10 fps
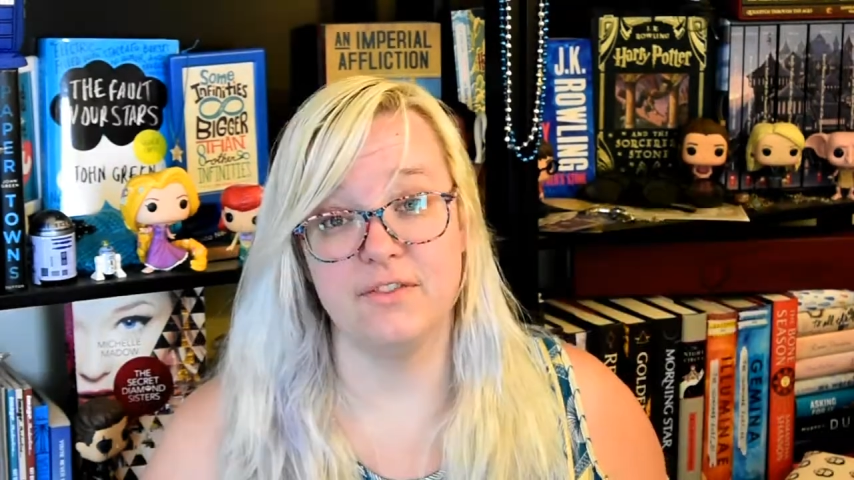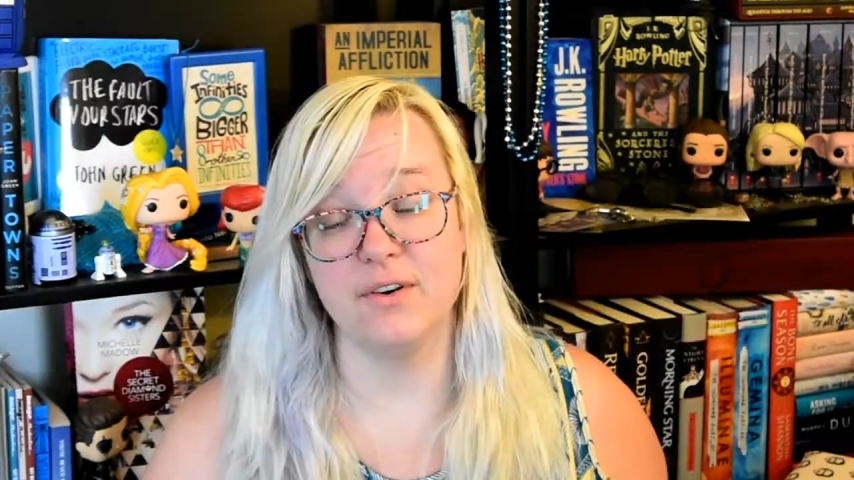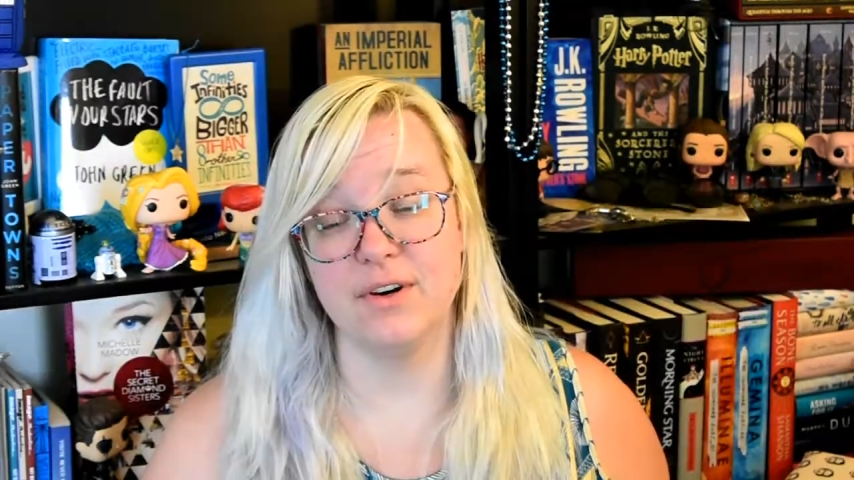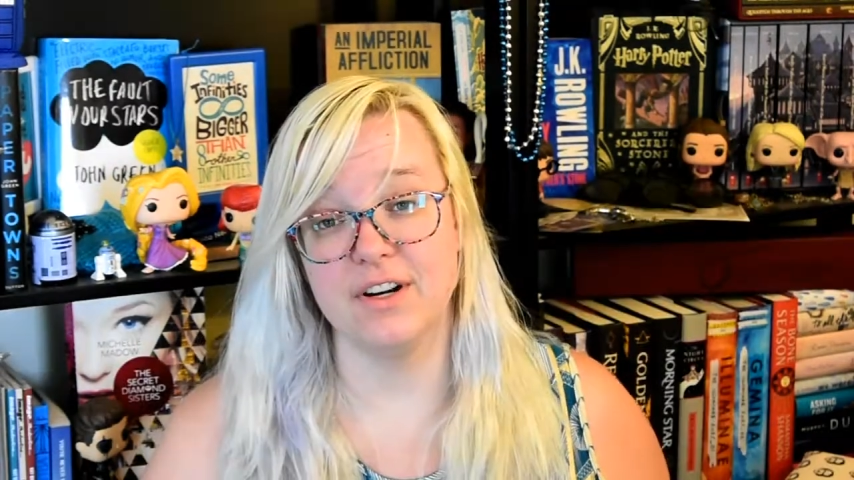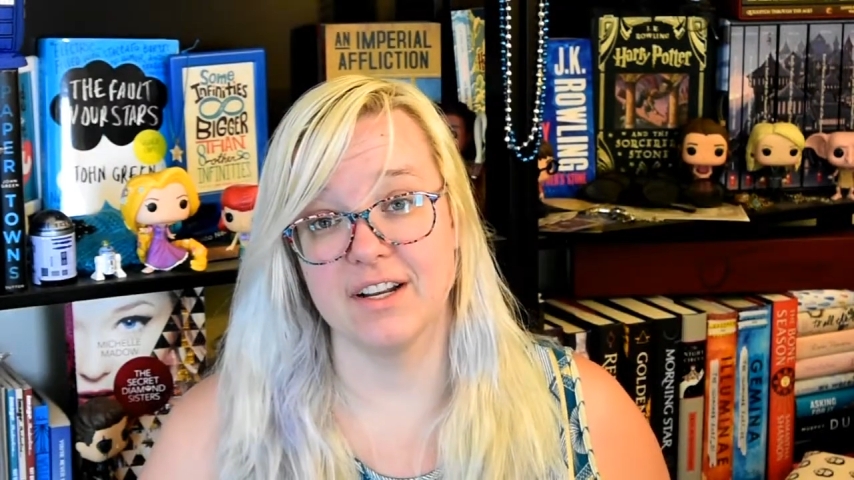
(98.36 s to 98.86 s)

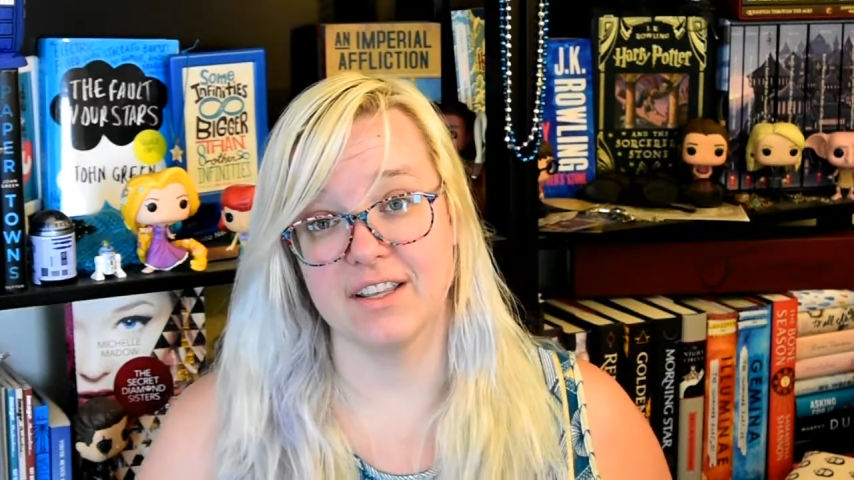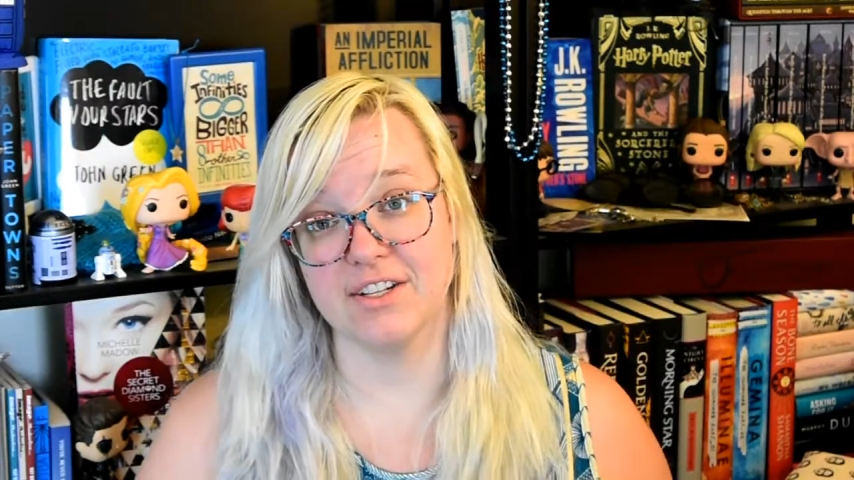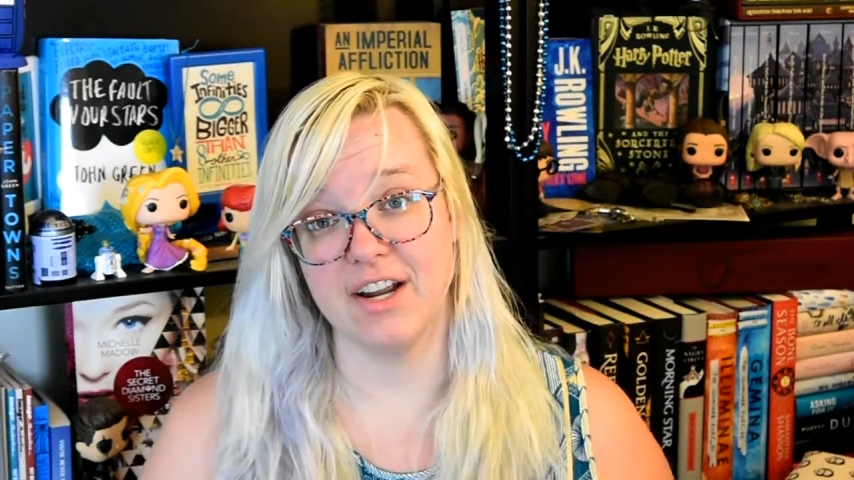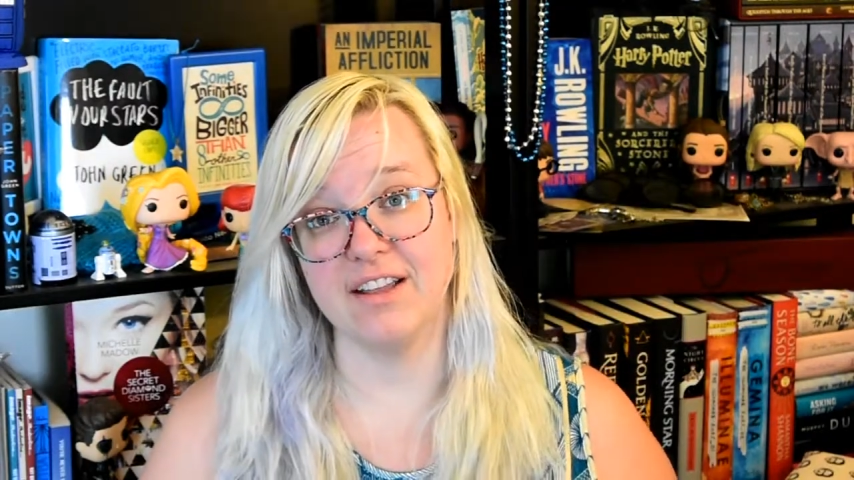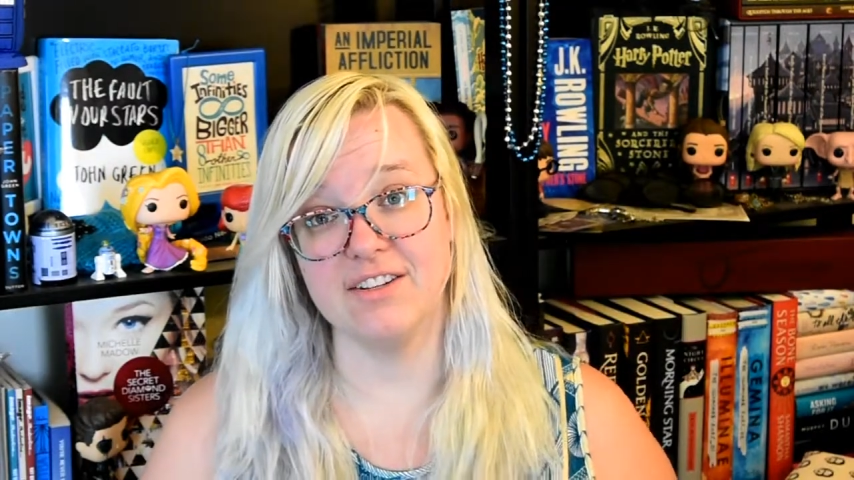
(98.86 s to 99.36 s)
For the
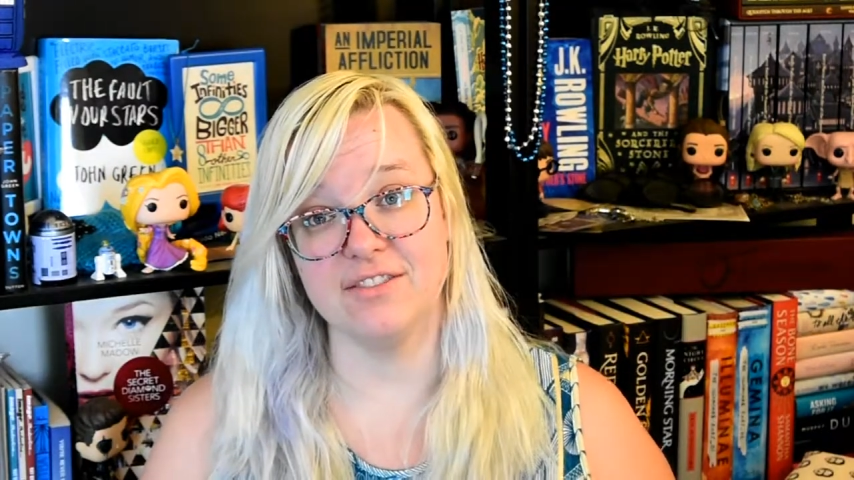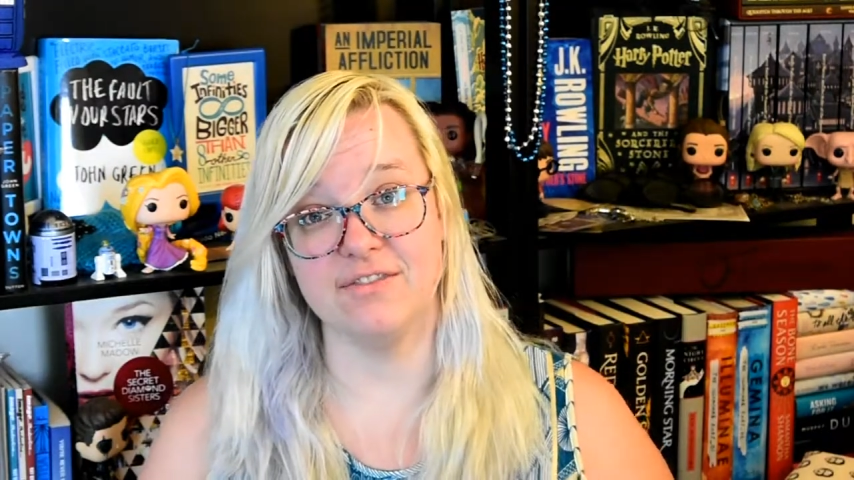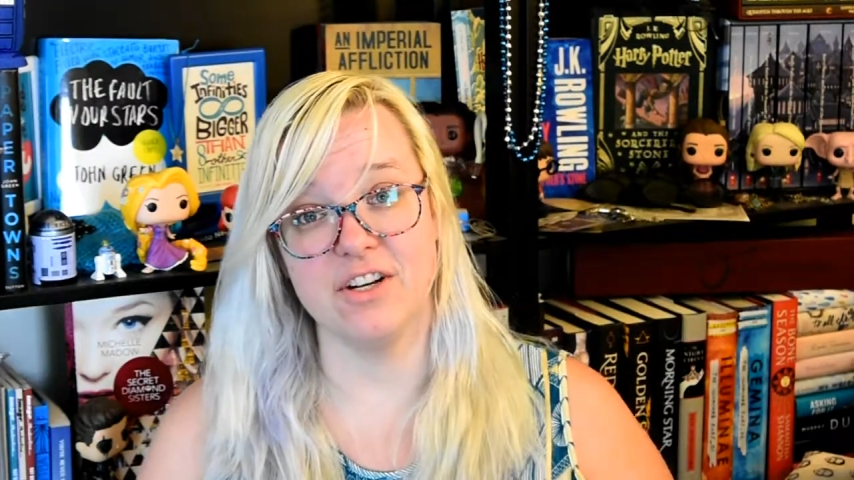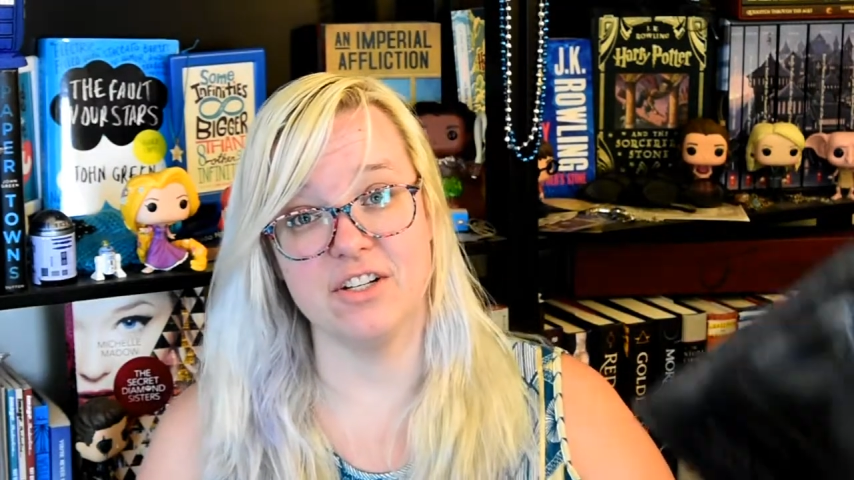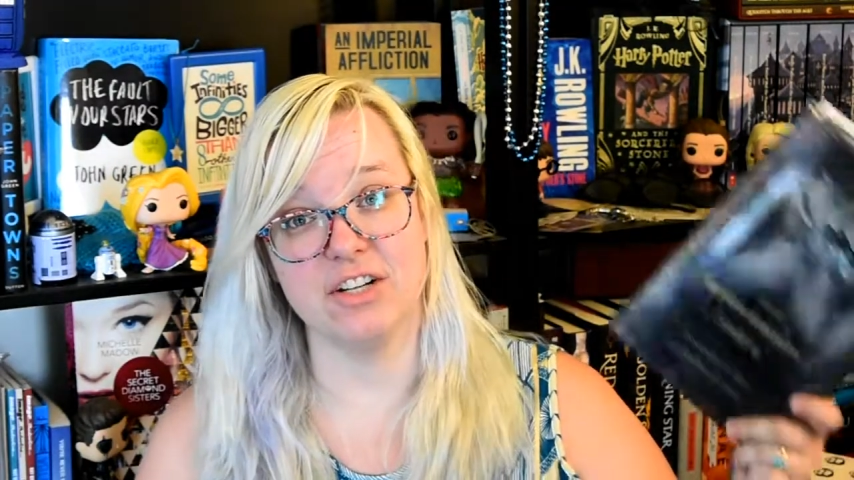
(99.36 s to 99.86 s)
challenge of
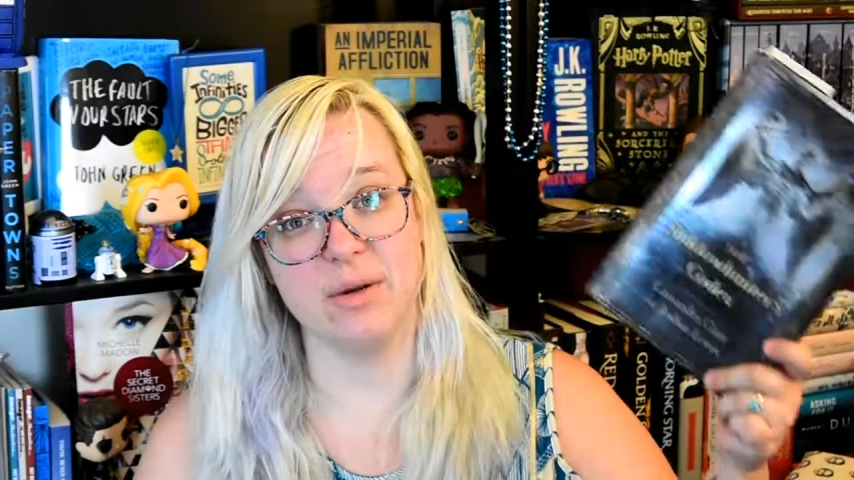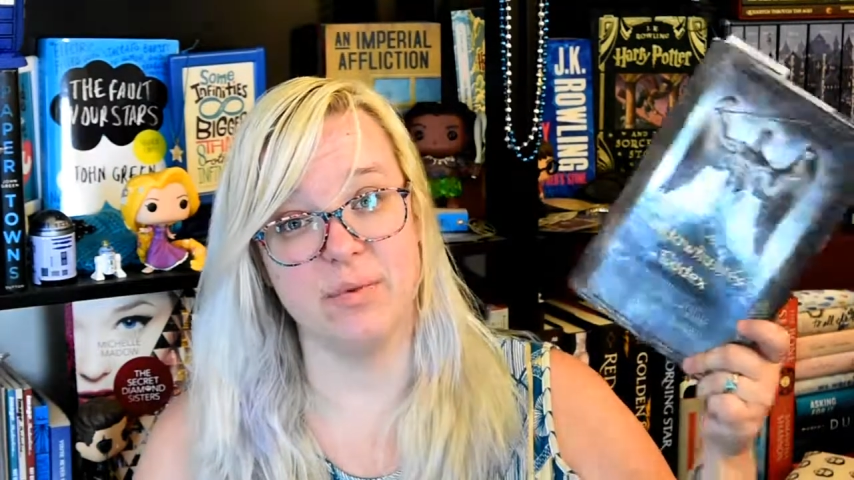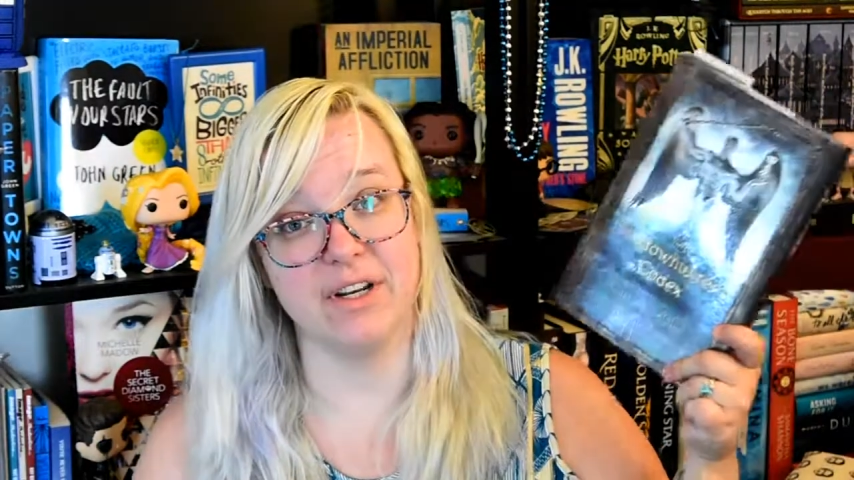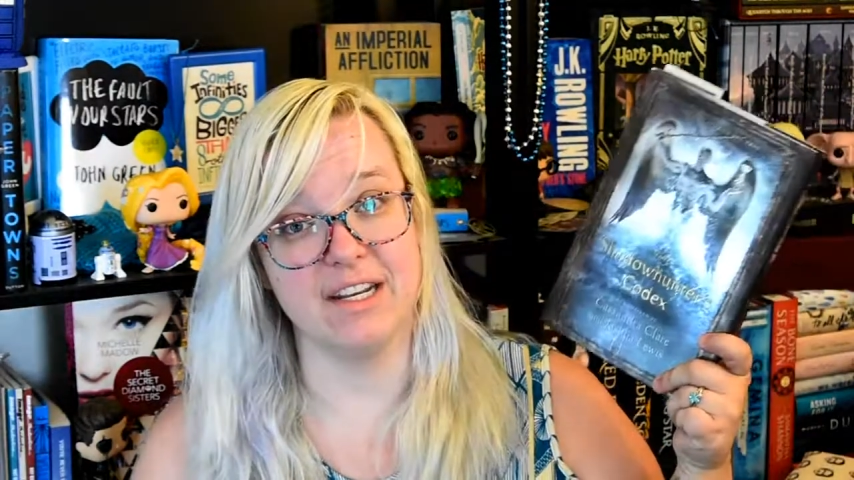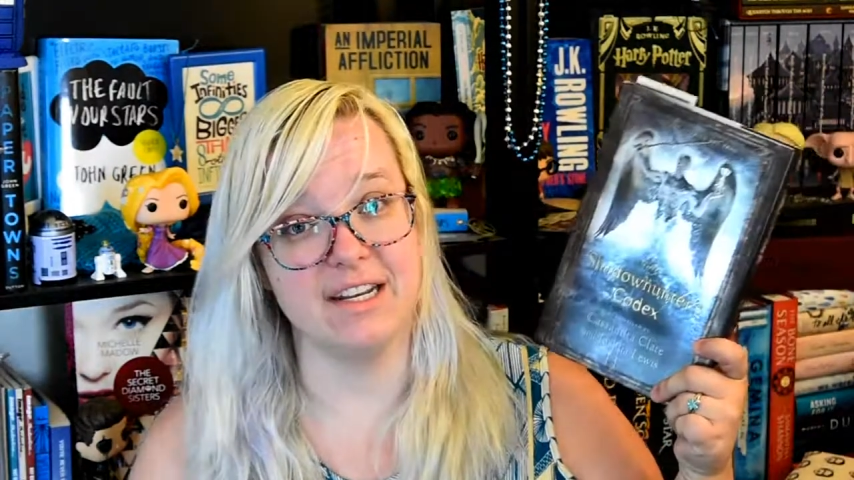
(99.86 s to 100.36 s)
finishing a
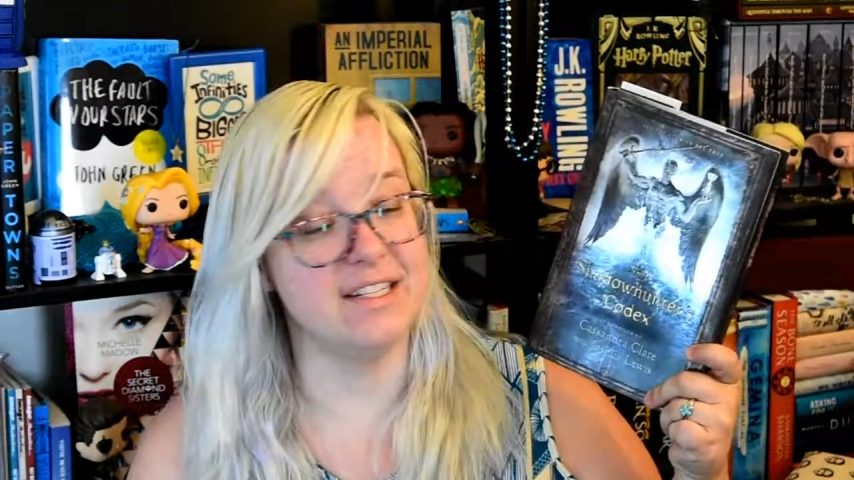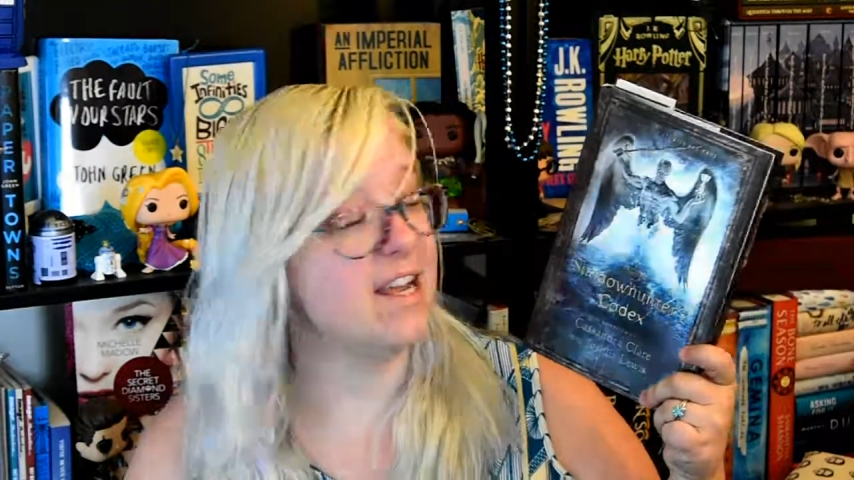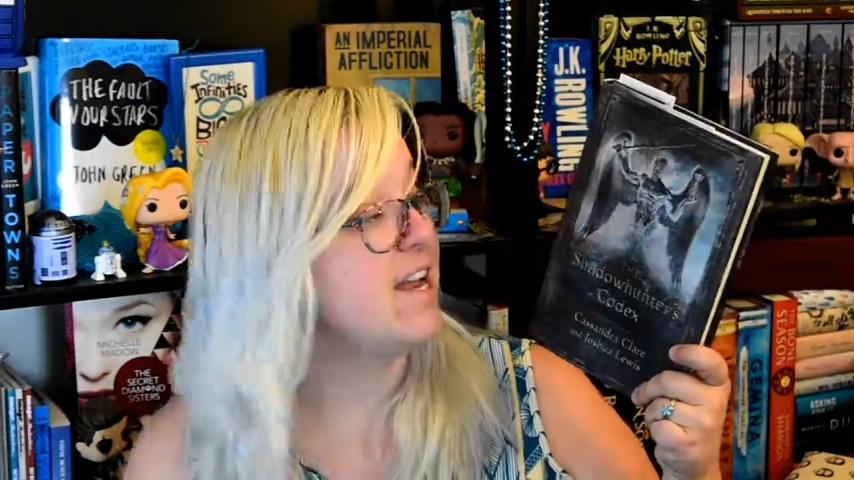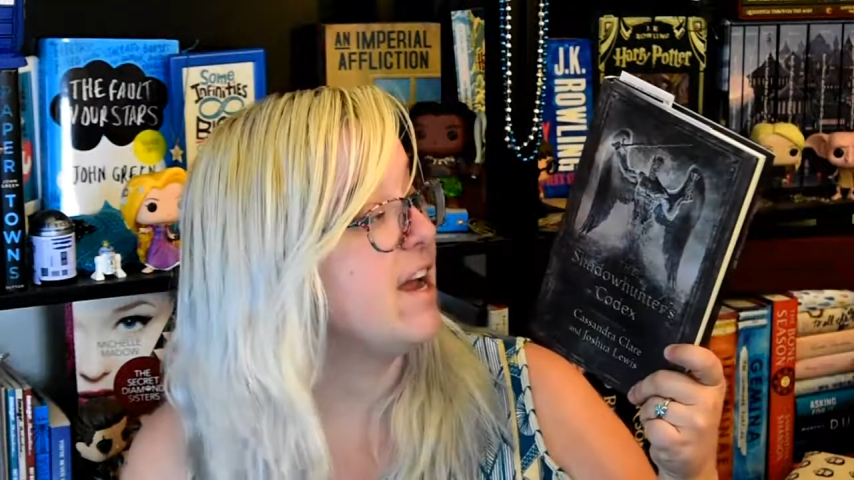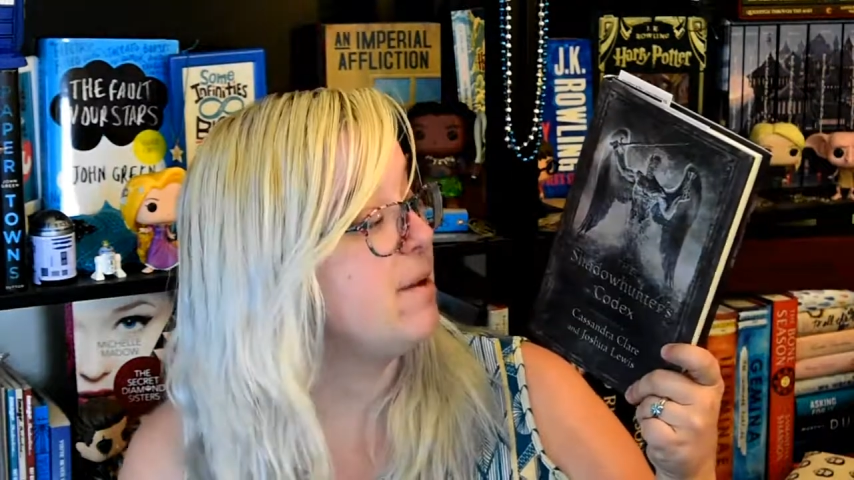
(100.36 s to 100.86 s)
book in a day,